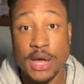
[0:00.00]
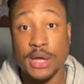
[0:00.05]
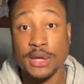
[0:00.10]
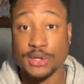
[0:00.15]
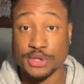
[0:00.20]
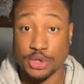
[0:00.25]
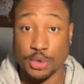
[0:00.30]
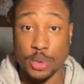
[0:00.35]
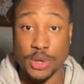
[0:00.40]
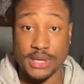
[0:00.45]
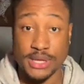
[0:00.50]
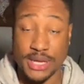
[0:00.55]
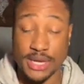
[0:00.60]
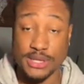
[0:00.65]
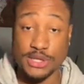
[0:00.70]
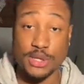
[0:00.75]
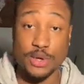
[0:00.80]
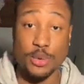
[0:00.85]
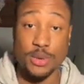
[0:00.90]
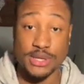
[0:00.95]
So what they
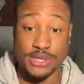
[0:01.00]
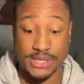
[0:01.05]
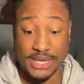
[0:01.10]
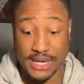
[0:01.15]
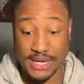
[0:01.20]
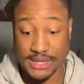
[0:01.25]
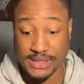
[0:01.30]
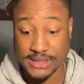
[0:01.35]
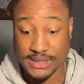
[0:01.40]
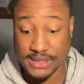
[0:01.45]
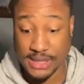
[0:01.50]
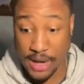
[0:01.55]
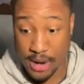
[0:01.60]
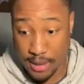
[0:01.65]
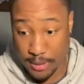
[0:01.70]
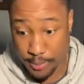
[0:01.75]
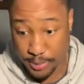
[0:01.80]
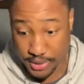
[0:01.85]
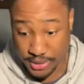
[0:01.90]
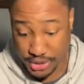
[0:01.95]
do is they
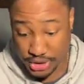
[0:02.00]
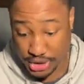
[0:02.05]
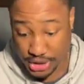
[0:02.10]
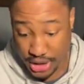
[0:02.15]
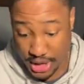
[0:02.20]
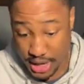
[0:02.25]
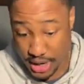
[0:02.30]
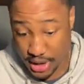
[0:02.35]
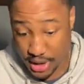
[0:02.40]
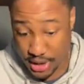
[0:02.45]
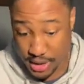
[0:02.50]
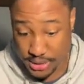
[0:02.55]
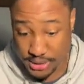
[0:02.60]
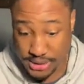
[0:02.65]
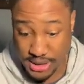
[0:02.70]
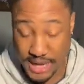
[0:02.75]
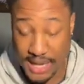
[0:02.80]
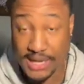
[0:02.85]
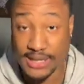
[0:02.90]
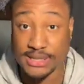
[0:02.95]
dump shares
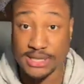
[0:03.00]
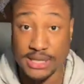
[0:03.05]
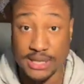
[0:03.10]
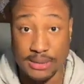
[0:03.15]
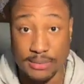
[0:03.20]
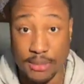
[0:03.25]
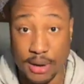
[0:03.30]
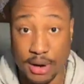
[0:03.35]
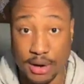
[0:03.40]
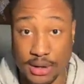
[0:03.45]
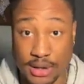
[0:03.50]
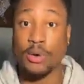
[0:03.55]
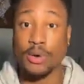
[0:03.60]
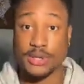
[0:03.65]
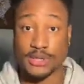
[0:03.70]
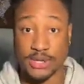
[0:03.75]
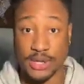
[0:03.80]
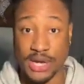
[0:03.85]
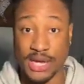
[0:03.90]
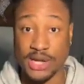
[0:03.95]
into the
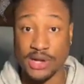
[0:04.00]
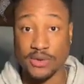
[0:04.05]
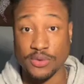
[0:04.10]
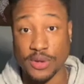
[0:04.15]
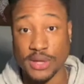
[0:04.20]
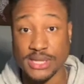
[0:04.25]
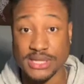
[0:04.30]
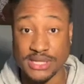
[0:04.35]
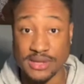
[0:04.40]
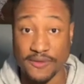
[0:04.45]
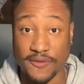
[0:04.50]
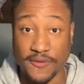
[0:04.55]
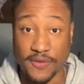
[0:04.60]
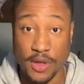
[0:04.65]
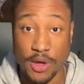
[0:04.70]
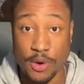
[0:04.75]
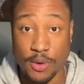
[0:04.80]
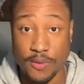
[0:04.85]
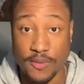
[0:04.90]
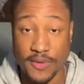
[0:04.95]
market to increase the
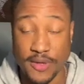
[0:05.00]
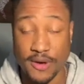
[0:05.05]
float,